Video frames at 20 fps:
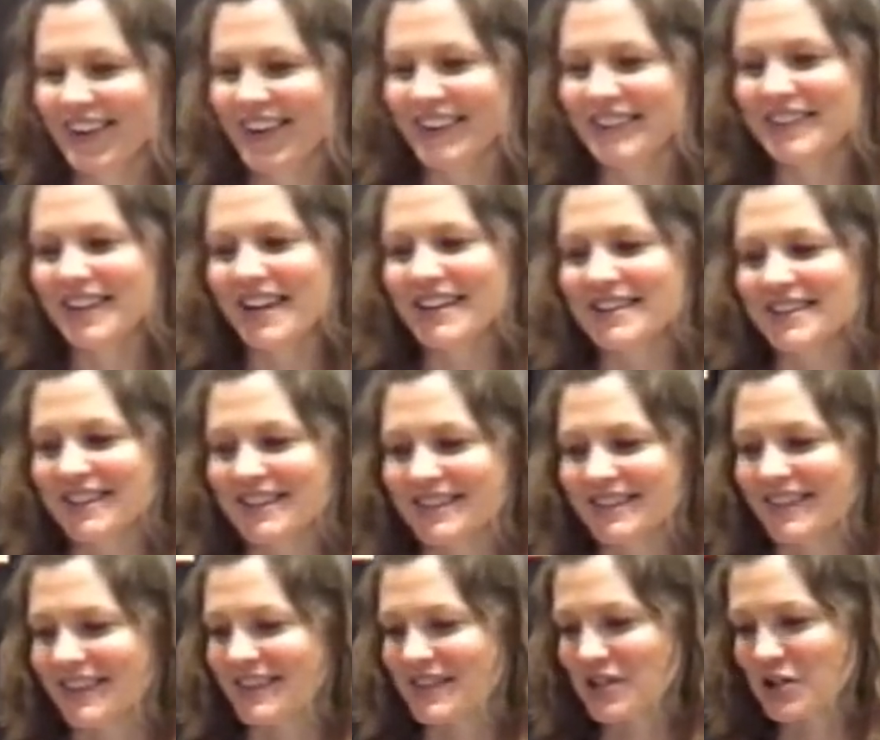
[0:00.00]
unless
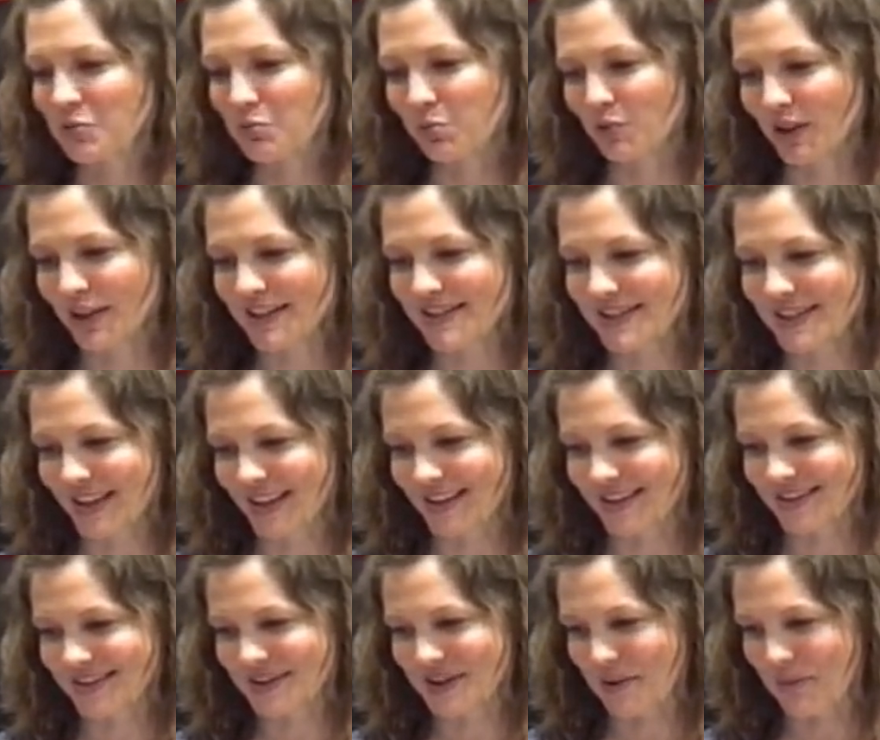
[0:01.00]
it's explicit
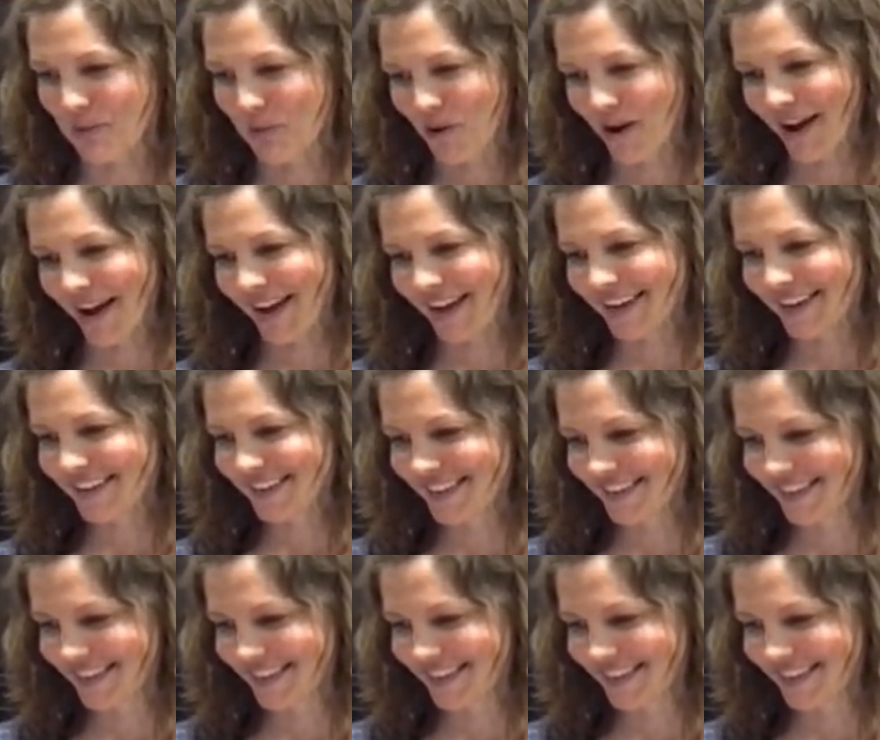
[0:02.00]
in some way.